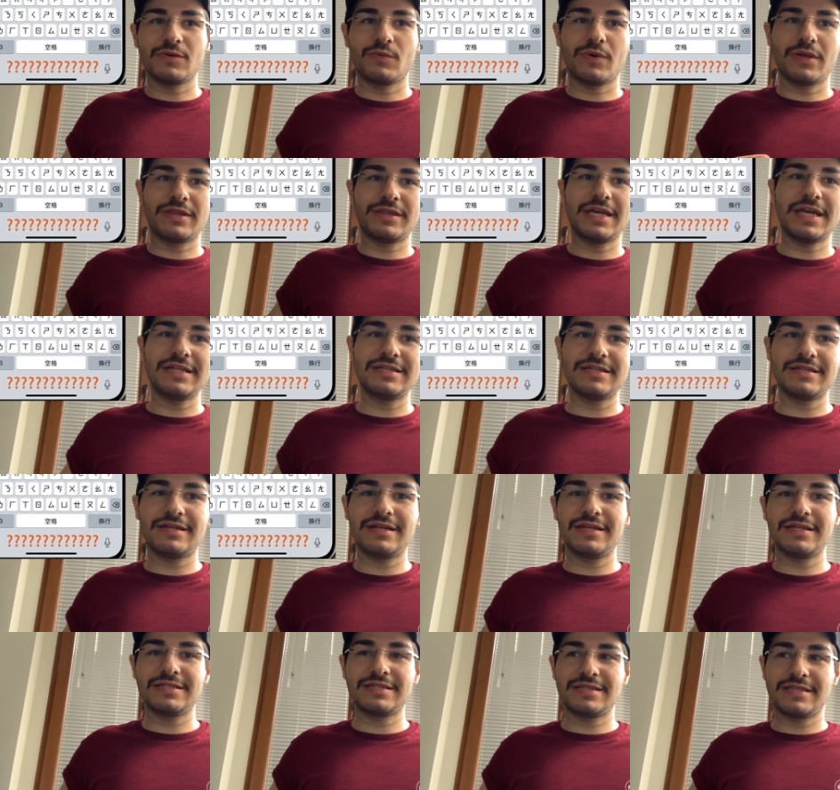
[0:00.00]
So what they did
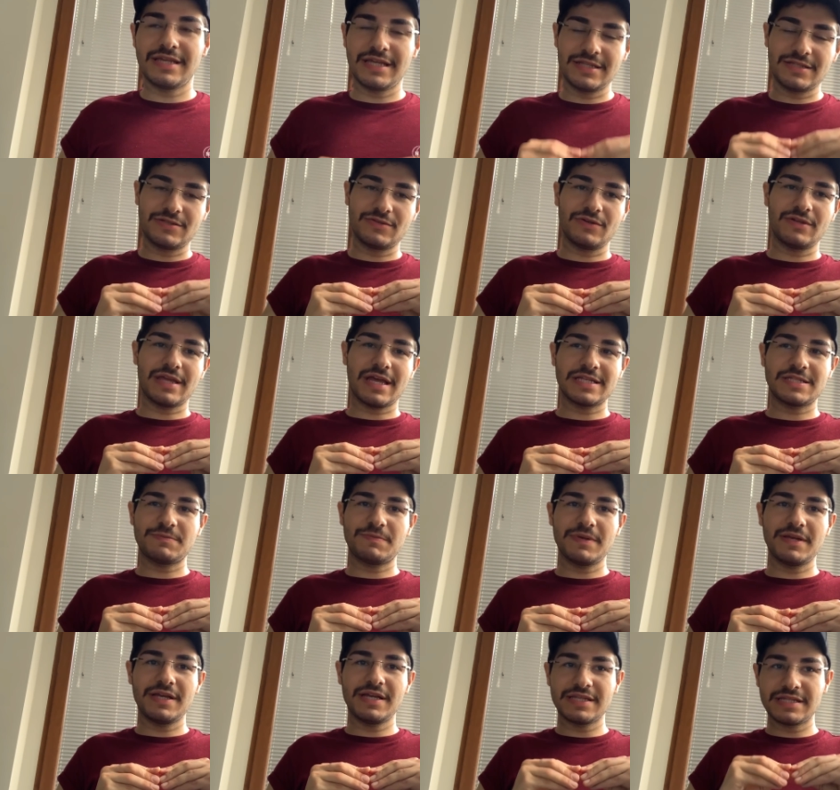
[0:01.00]
is they took that
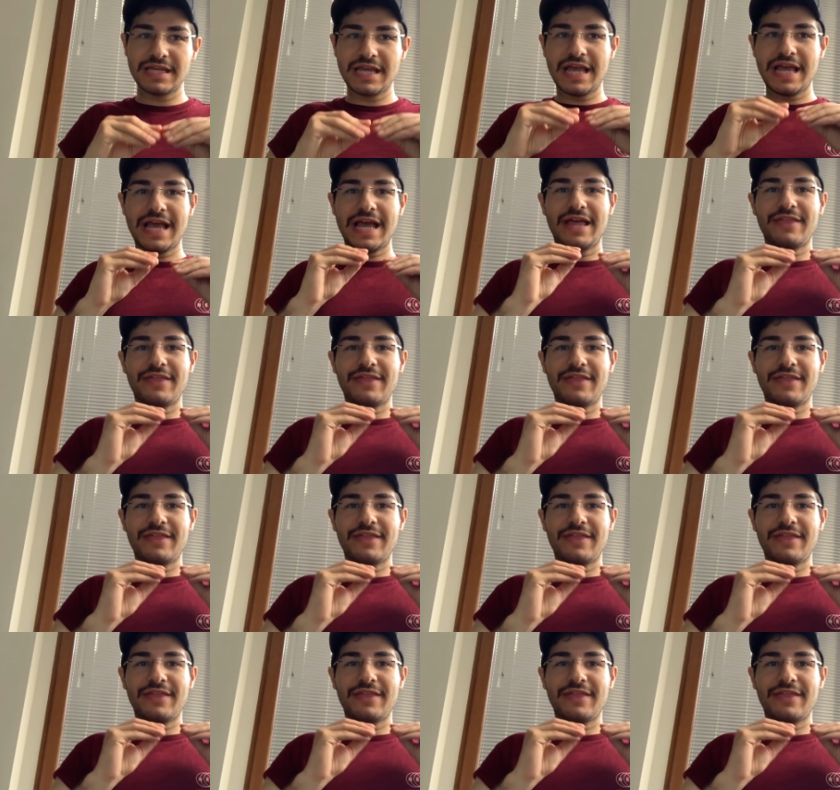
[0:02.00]
space